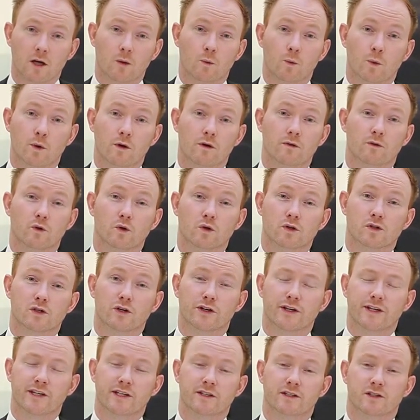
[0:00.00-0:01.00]
We were, of course,
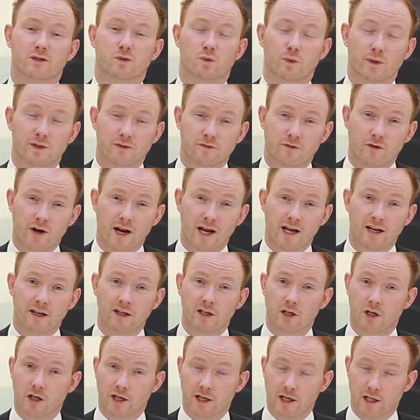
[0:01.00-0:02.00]
looking at the Swiss franc
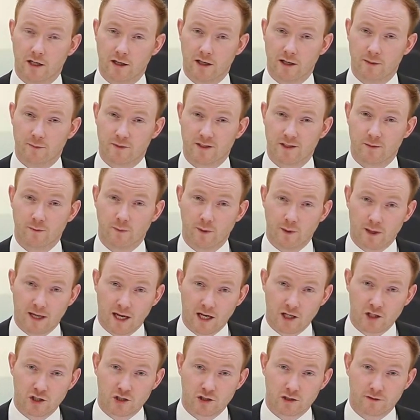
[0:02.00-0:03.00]
and looking at its
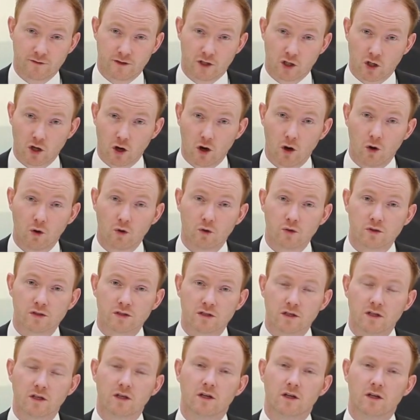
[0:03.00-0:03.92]
implications for gold.